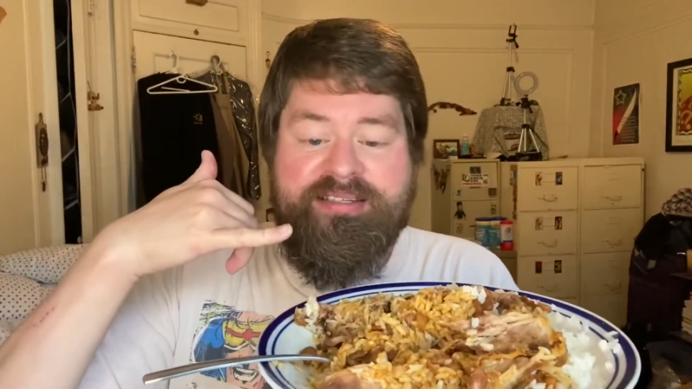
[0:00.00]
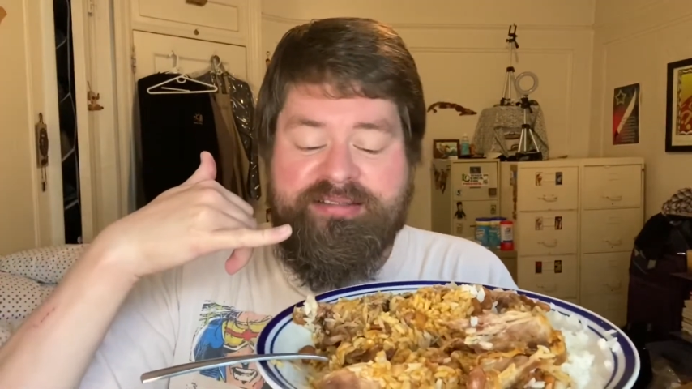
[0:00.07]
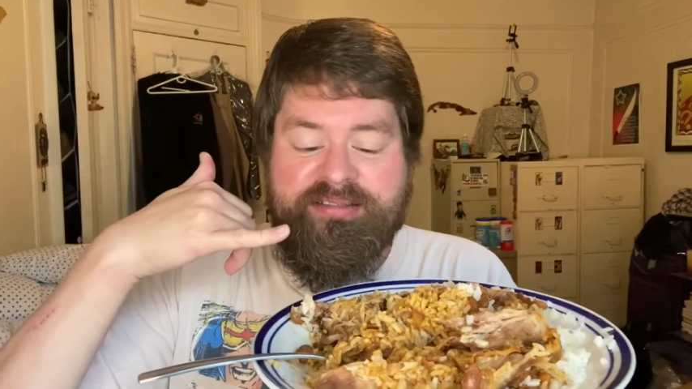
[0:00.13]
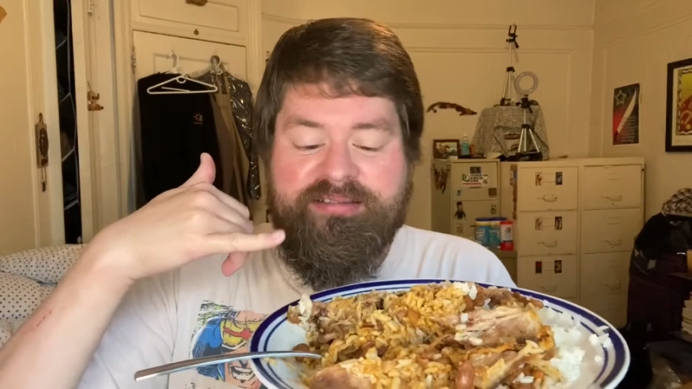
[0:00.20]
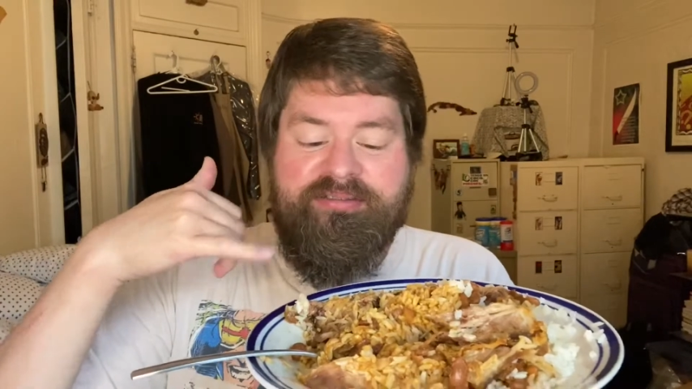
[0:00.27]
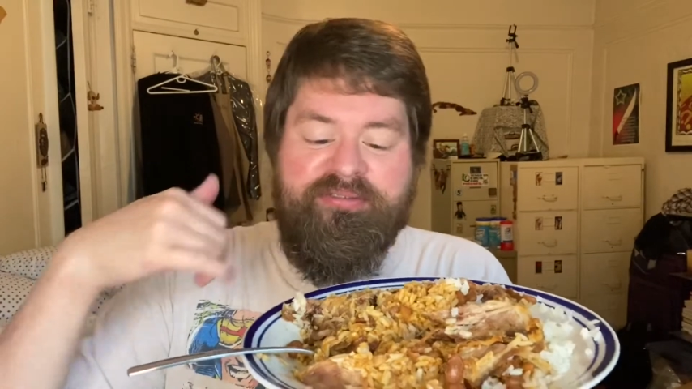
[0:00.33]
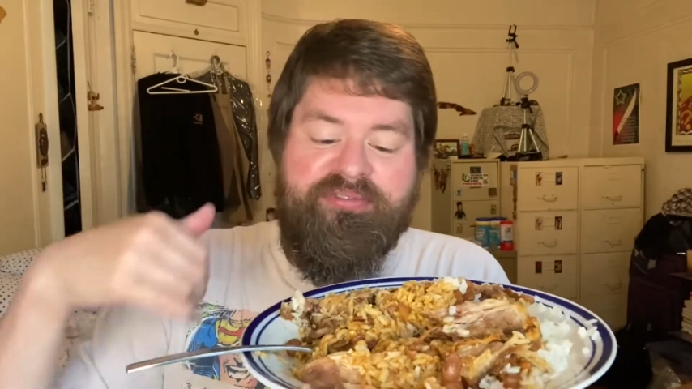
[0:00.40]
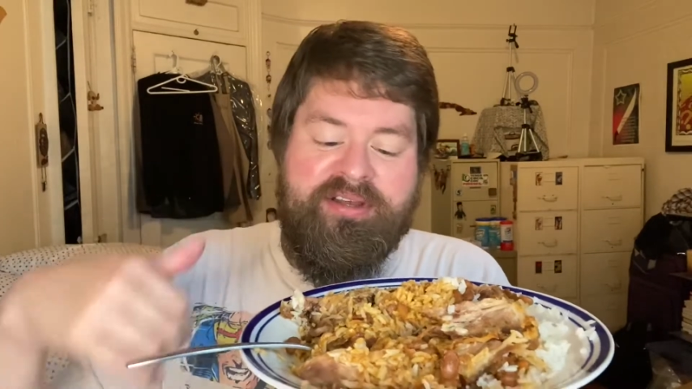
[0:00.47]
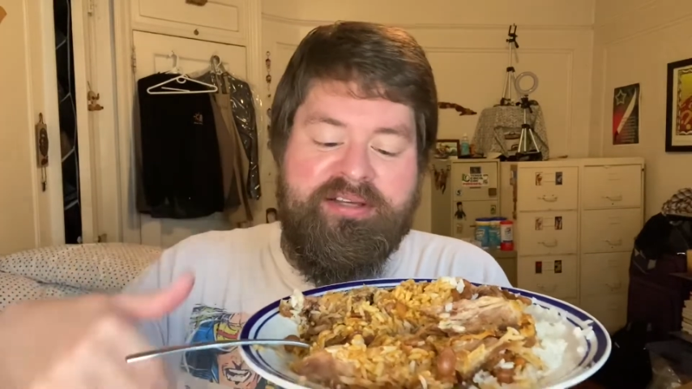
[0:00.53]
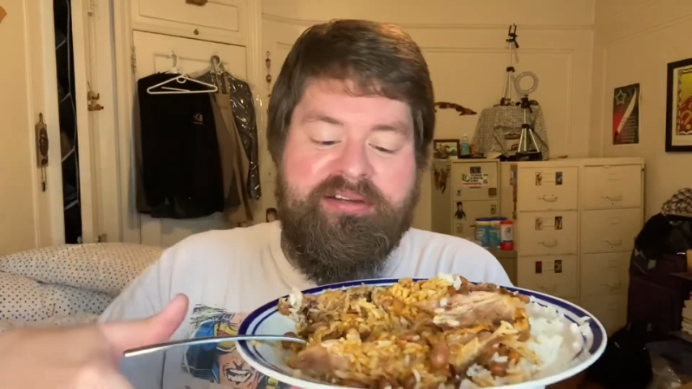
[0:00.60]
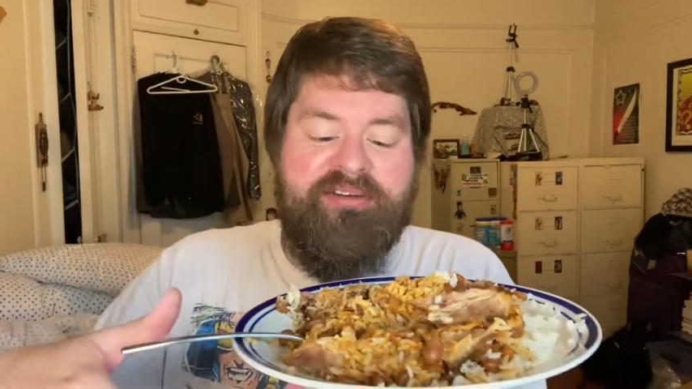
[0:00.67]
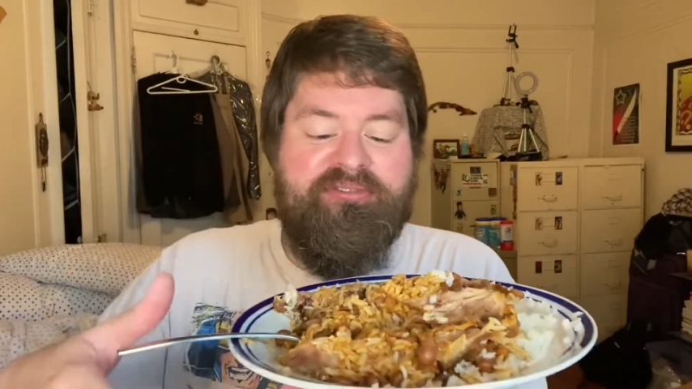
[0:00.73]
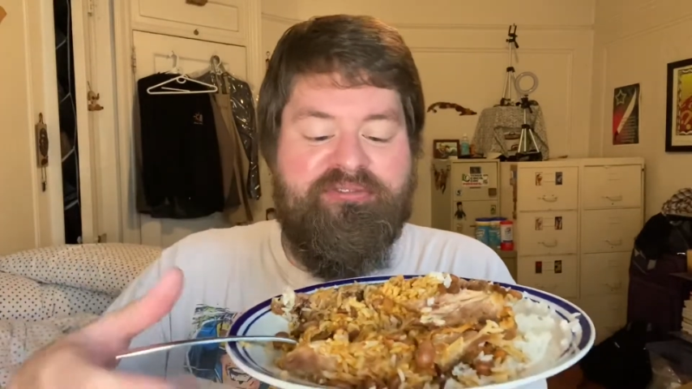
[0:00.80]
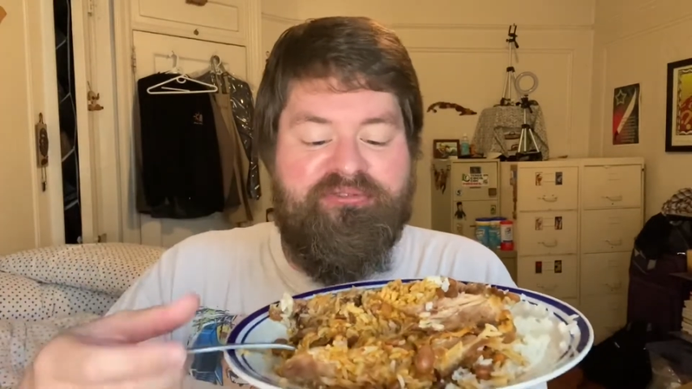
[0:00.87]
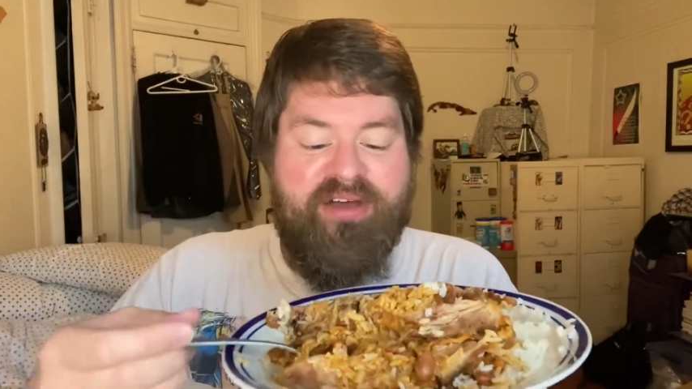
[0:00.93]

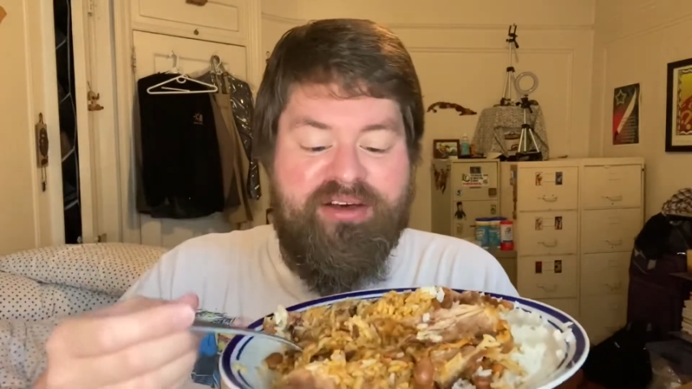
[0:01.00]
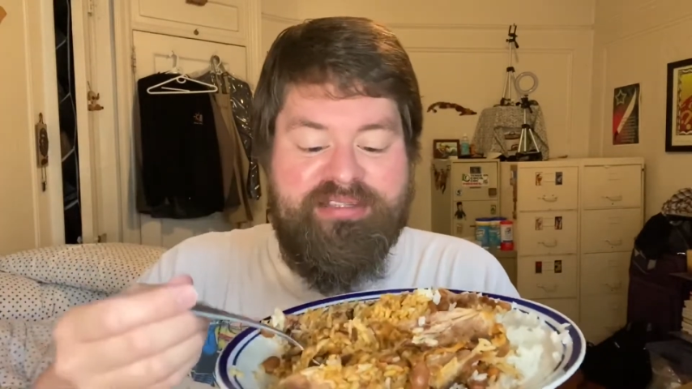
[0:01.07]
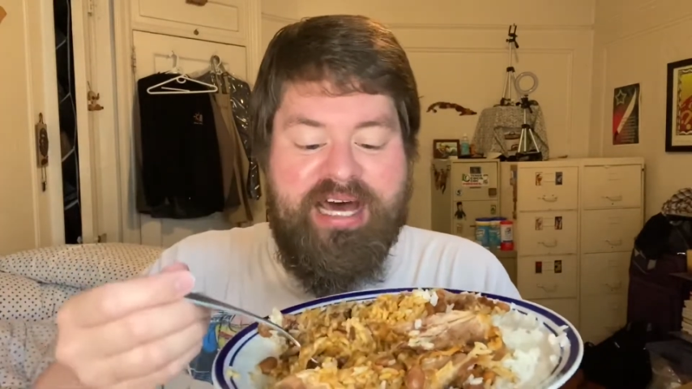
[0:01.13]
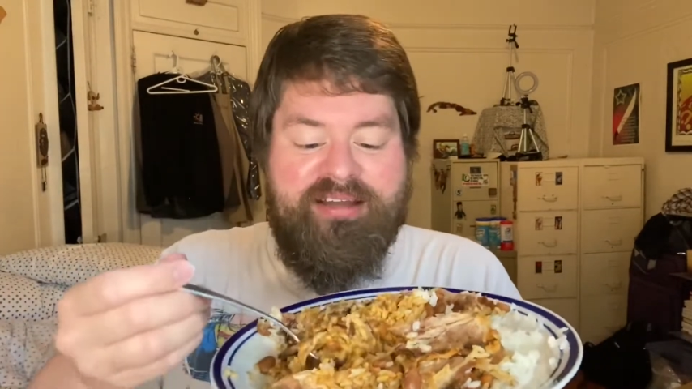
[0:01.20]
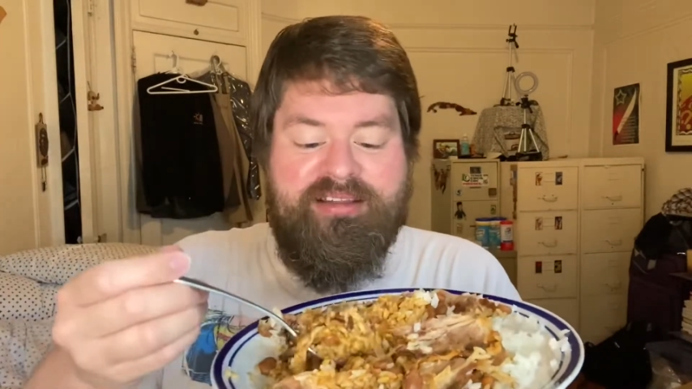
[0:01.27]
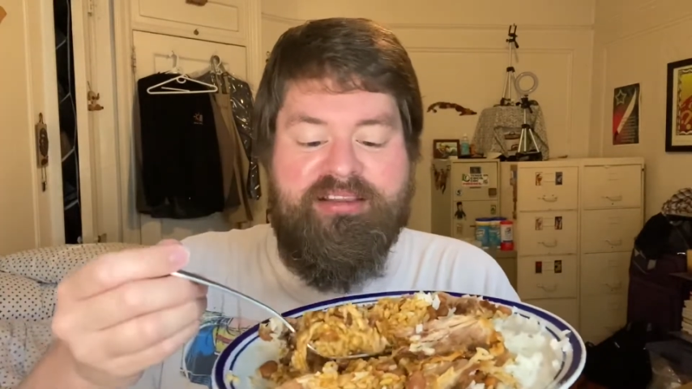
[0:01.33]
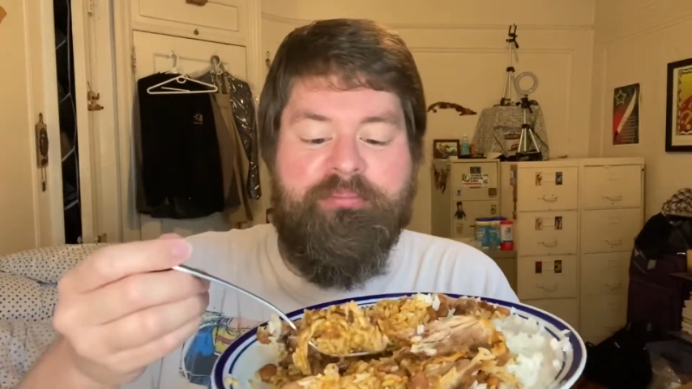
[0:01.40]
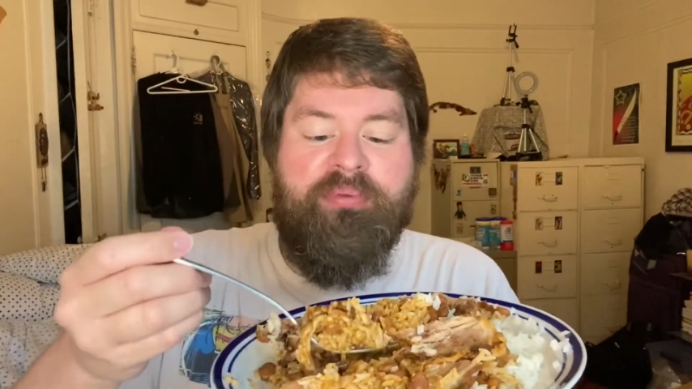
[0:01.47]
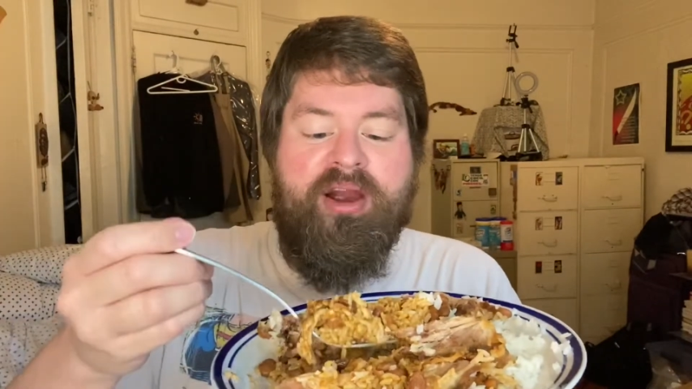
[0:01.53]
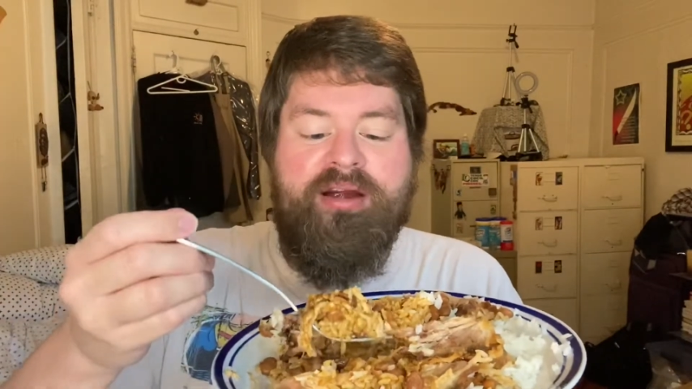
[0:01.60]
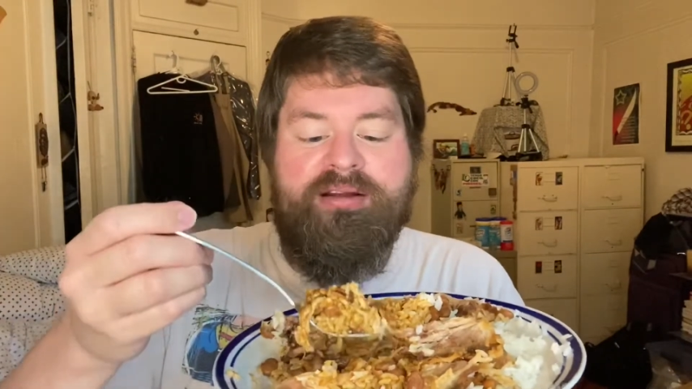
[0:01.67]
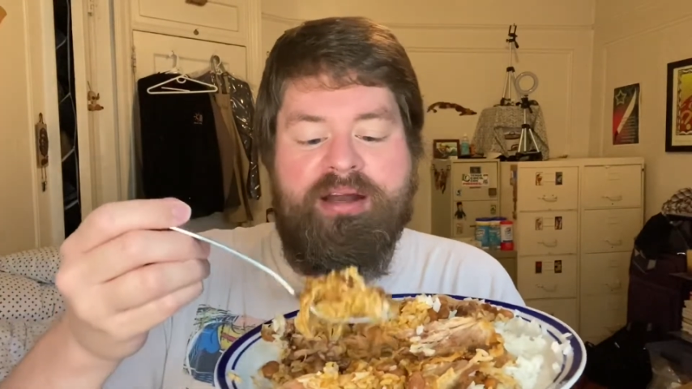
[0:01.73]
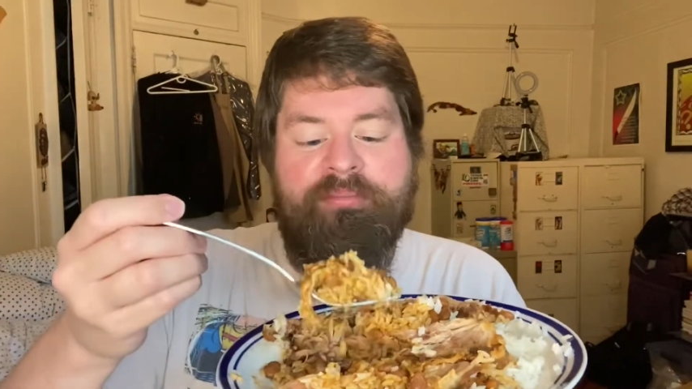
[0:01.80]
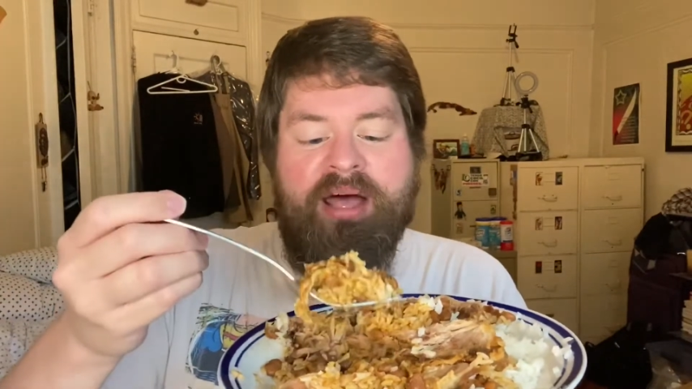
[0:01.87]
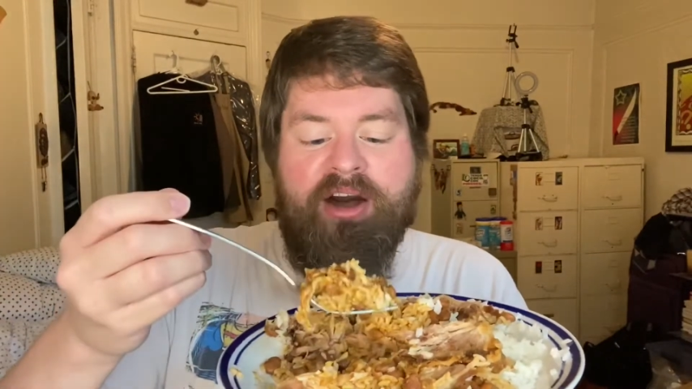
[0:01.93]
in the park,
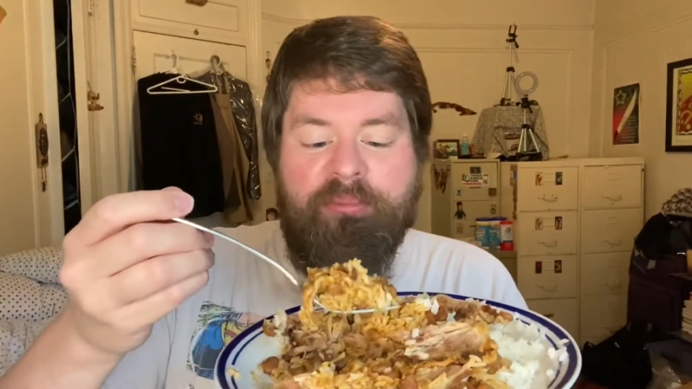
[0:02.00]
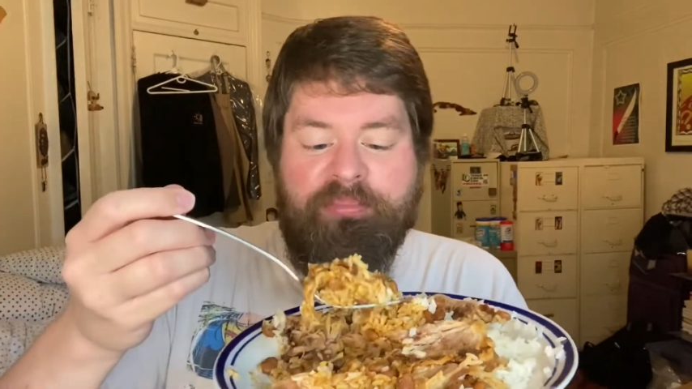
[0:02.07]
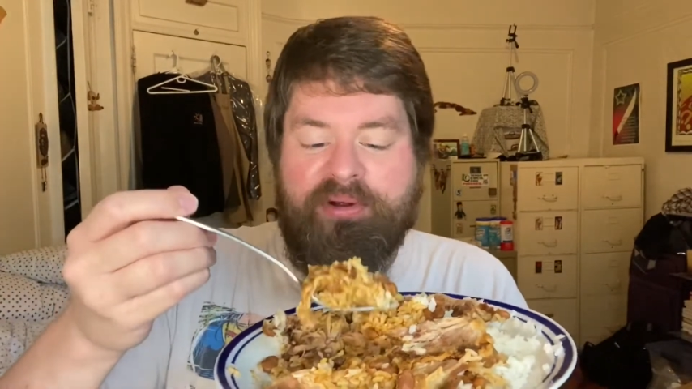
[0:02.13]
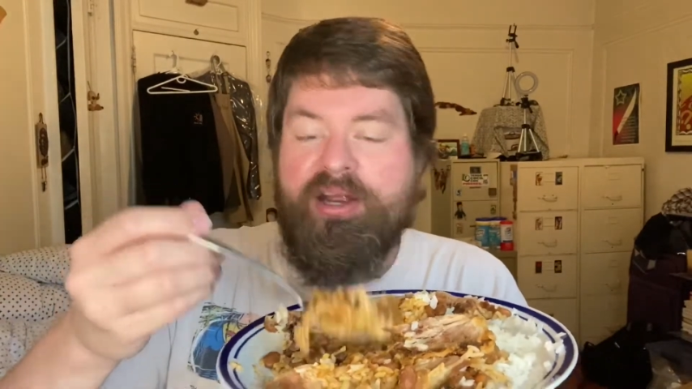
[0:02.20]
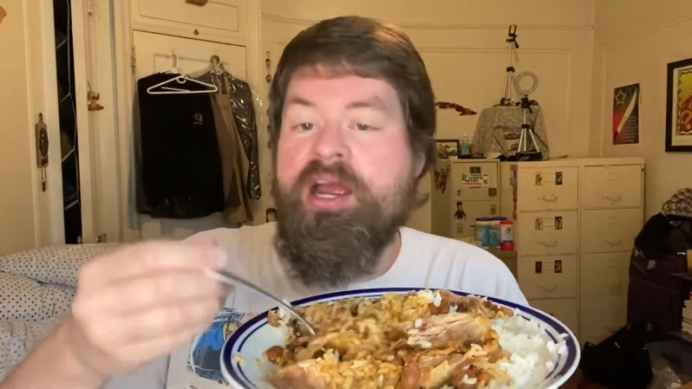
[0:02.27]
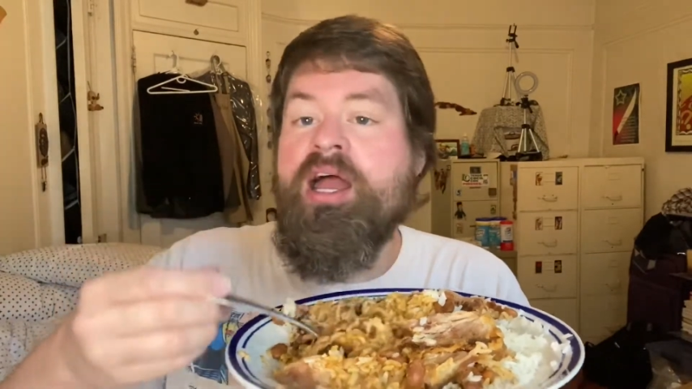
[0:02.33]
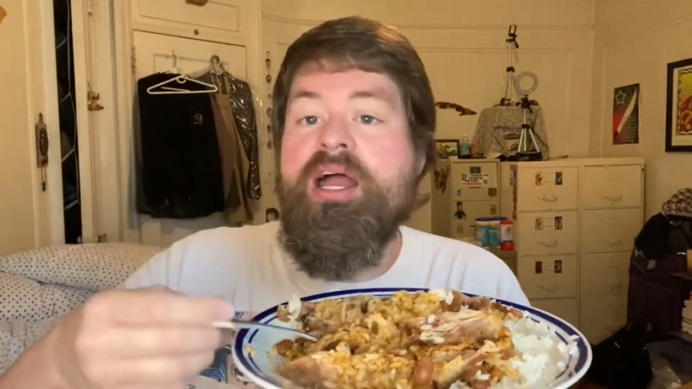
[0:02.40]
come help her.